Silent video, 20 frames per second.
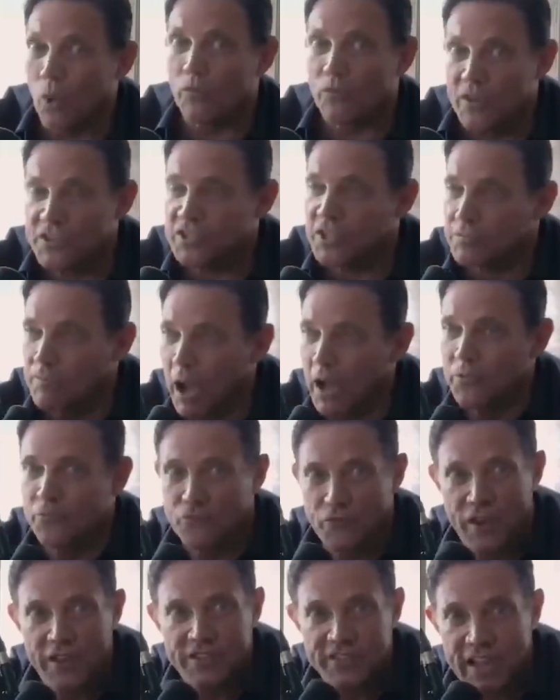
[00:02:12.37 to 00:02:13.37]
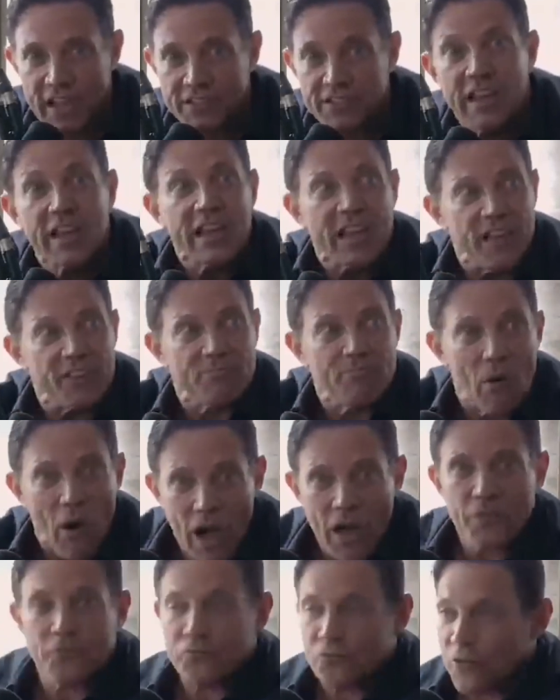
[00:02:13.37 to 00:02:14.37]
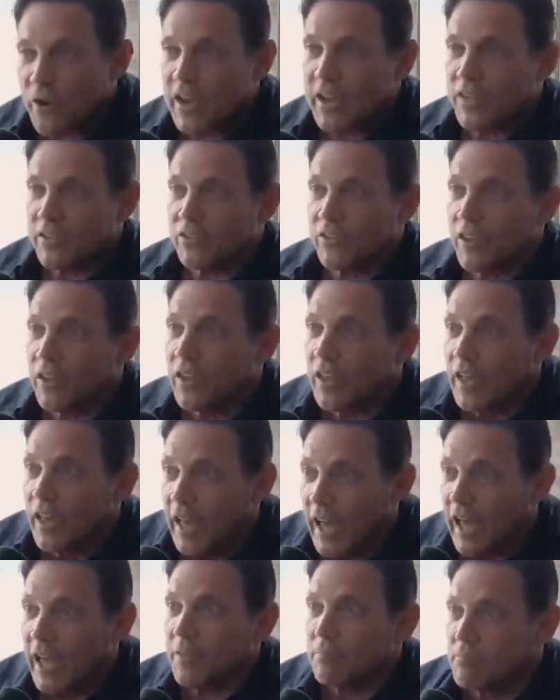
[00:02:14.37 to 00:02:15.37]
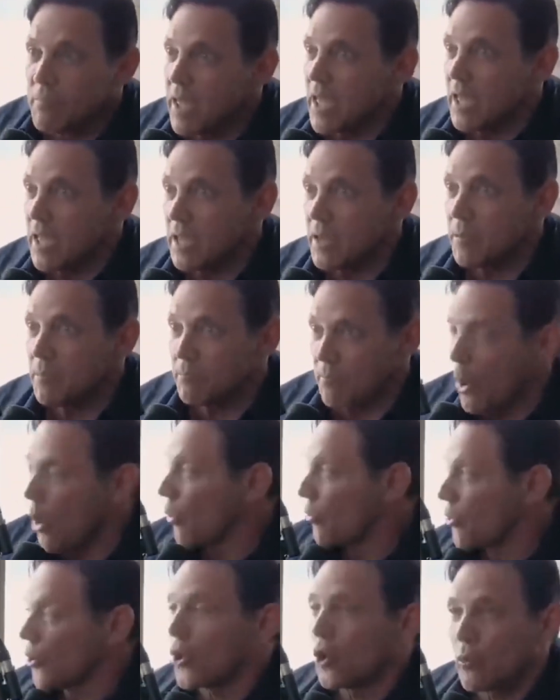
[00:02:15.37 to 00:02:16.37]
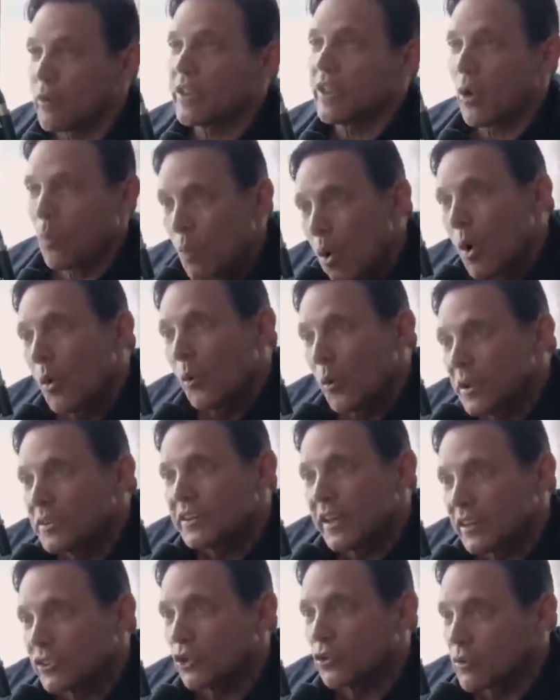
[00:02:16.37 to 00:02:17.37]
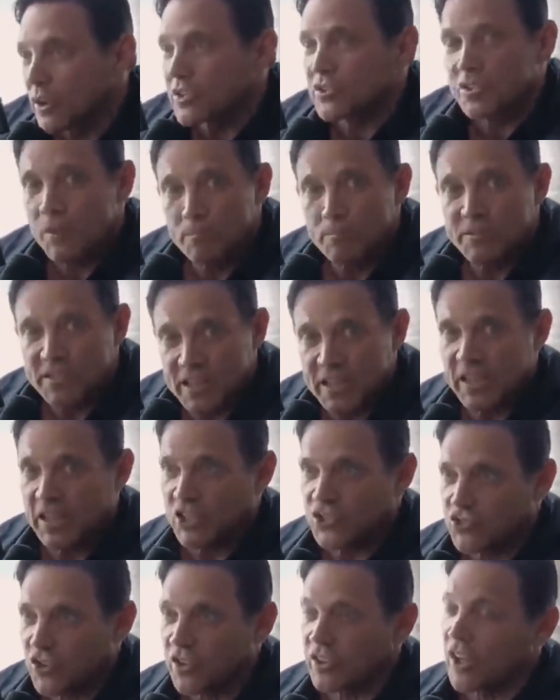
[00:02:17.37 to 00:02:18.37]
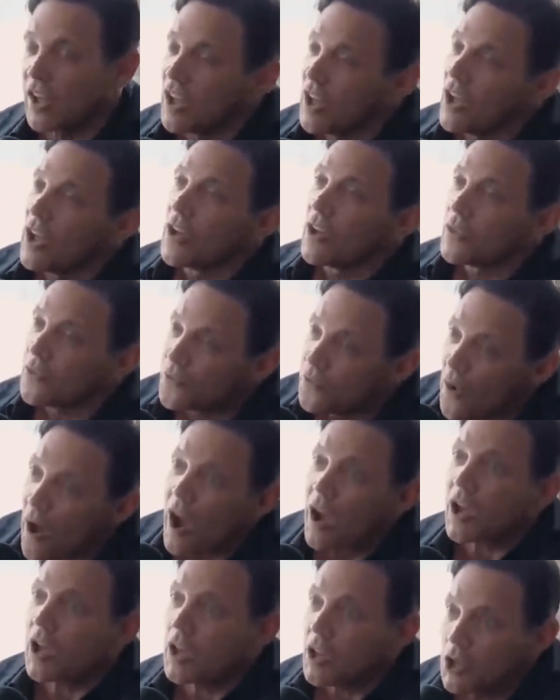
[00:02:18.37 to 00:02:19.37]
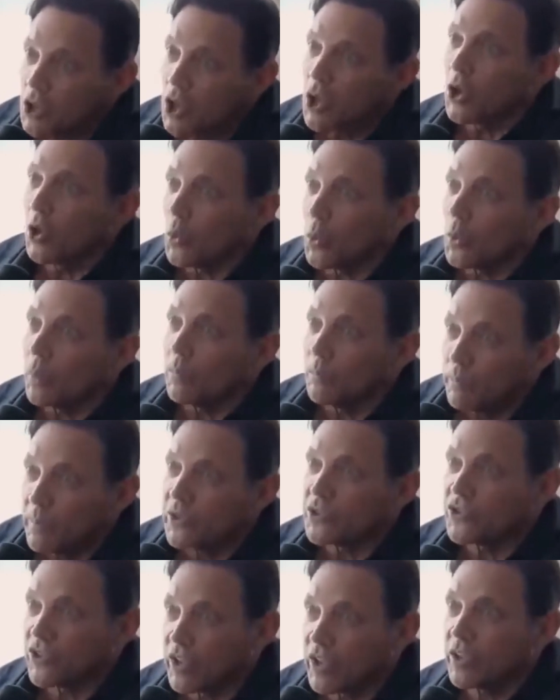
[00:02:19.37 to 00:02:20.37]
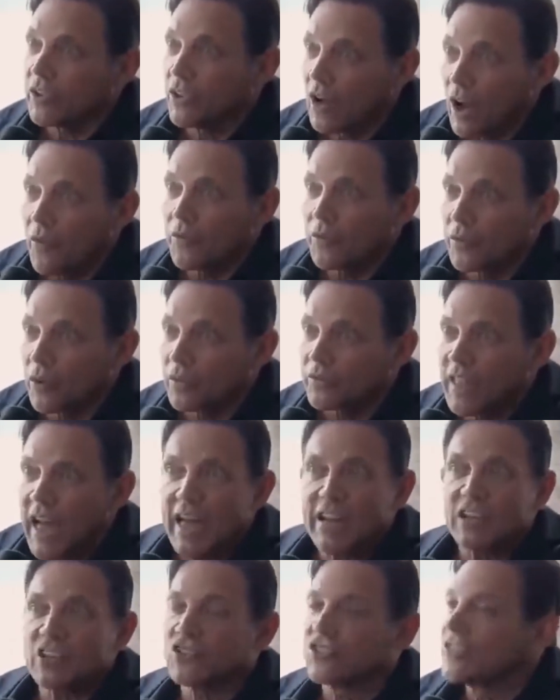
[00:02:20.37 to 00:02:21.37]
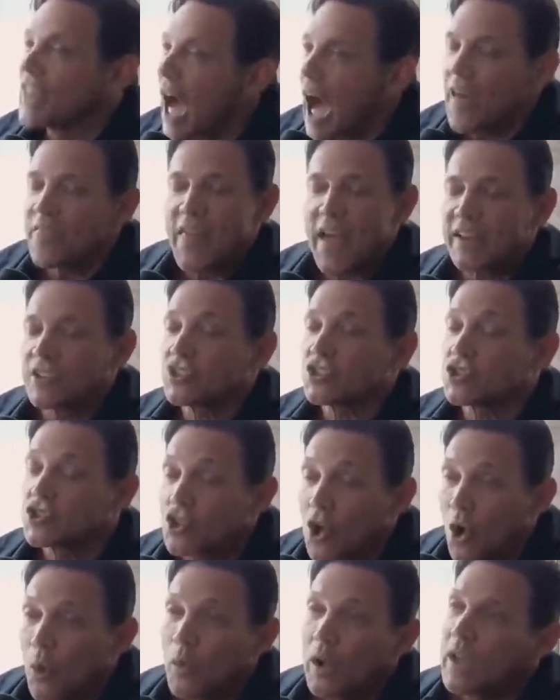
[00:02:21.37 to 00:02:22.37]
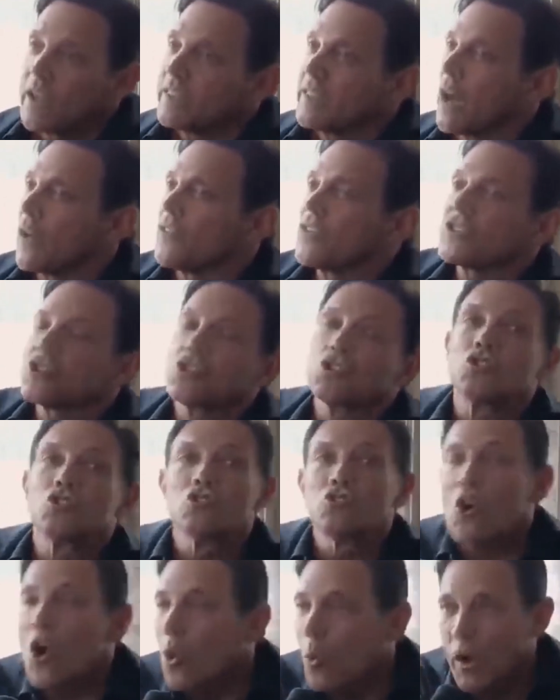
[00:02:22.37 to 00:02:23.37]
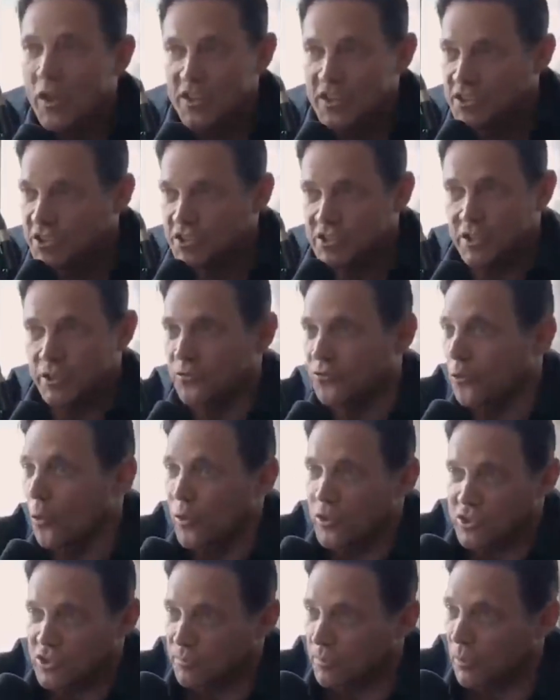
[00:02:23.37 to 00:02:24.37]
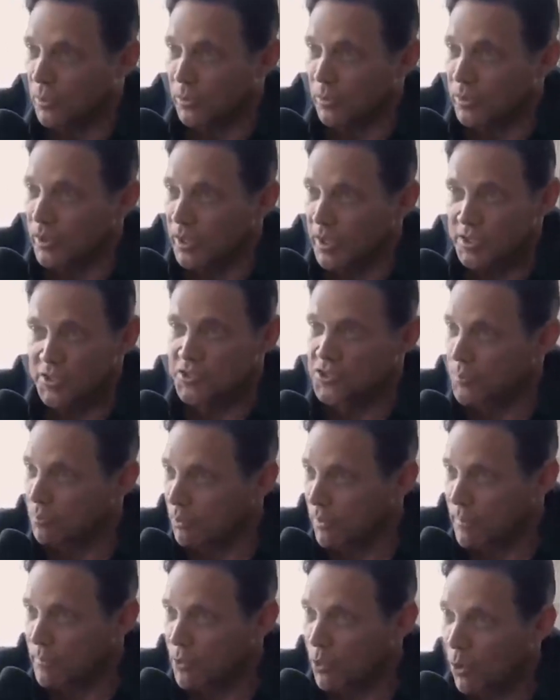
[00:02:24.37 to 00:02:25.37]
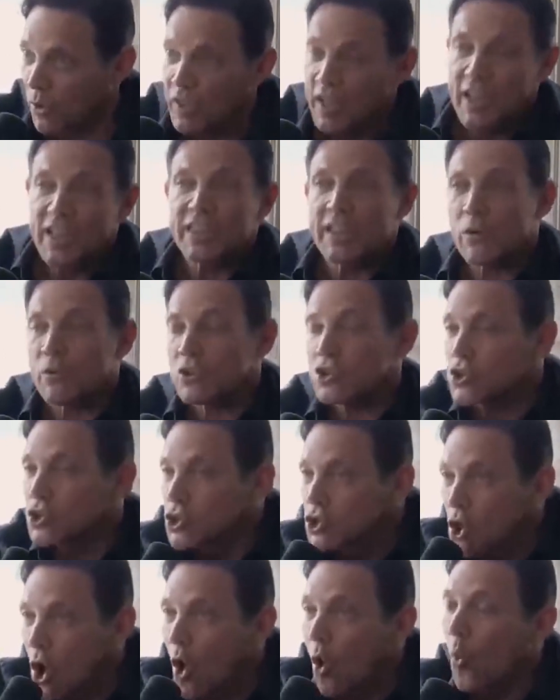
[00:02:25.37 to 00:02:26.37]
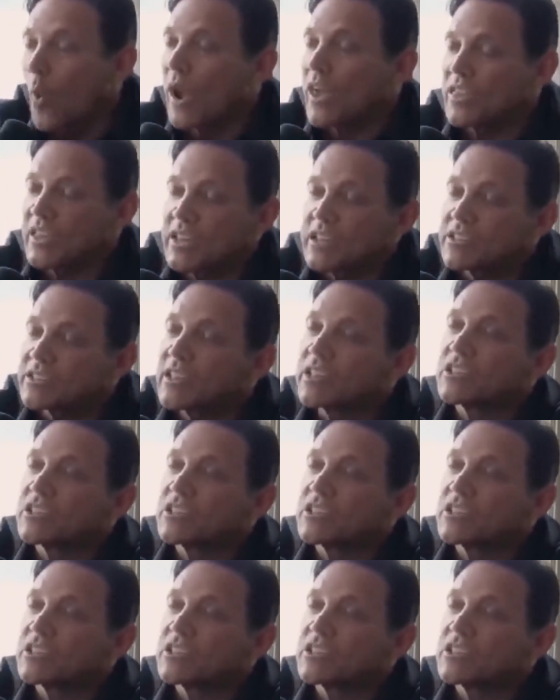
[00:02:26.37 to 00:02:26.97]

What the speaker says: go visit my friend's house? If my friend and me both agree that we're willing to take the risk to see each other, fuck you, Michigan governor. That is so. Now, this is no way this is enforceable in the Supreme Court. There is no way. These